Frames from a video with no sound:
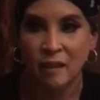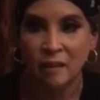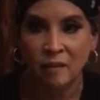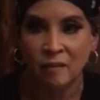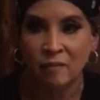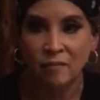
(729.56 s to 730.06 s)

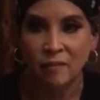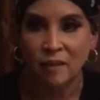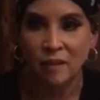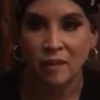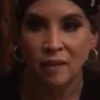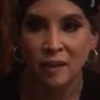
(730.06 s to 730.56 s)
he
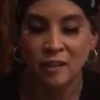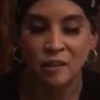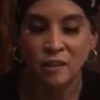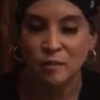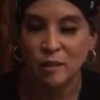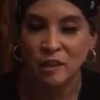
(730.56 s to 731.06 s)

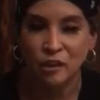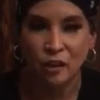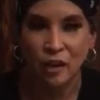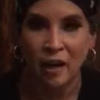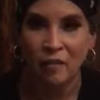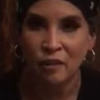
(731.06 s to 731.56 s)
just made
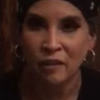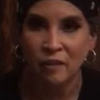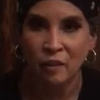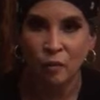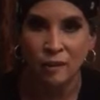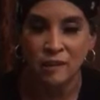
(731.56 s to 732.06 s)
sure
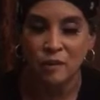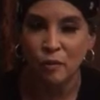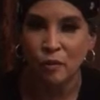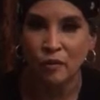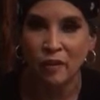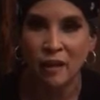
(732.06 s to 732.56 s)
everything went
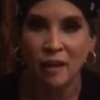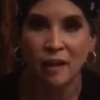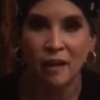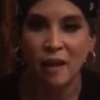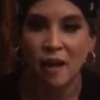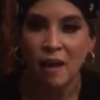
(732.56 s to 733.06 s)
smoothly,